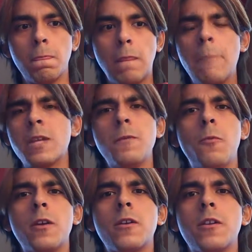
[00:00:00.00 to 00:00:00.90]
It makes me
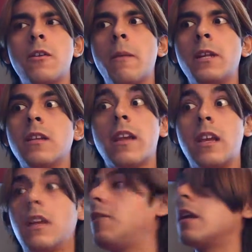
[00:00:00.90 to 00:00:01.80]
wonder,
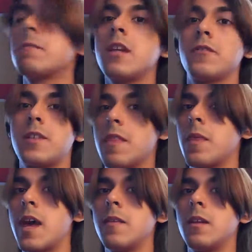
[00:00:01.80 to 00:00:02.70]
if he himself said
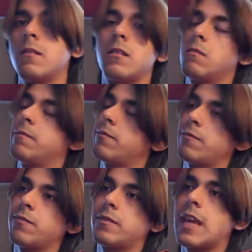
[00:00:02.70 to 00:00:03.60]
that, then
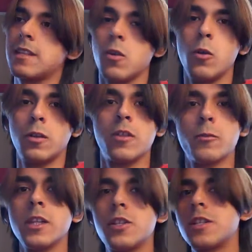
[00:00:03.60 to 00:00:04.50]
that's a whole another
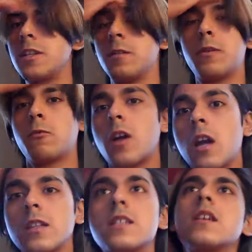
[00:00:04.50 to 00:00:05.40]
religious deal. But
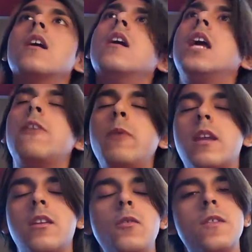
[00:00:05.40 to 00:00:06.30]
regardless, if we
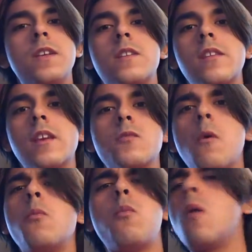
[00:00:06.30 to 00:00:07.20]
can do these things,
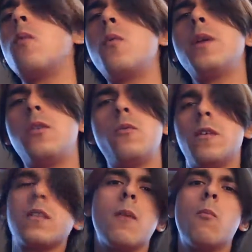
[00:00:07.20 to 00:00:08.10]
what will we do
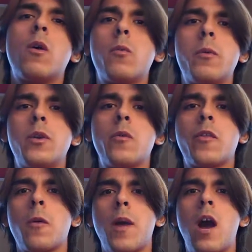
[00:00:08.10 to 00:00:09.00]
with them? What will we do
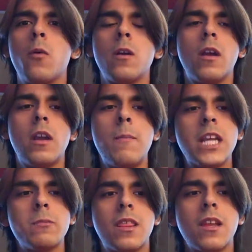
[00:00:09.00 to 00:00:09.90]
with our power? And it
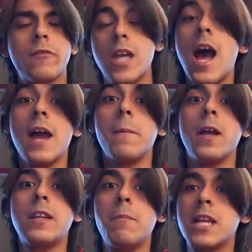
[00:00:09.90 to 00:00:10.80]
makes me think of time.
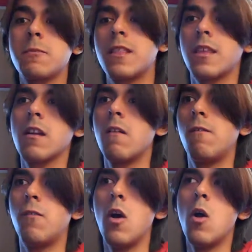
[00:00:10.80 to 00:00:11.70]
It makes me think
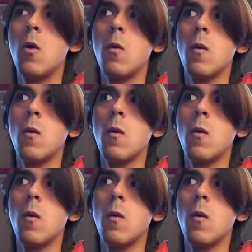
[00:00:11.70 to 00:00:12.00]
of